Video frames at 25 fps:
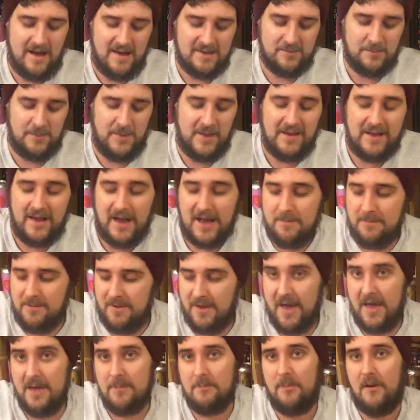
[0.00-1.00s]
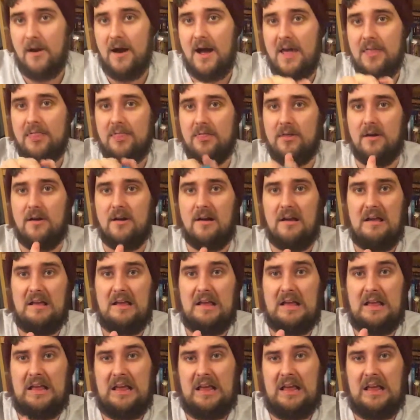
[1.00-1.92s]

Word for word: as Pink IPA, but I thought,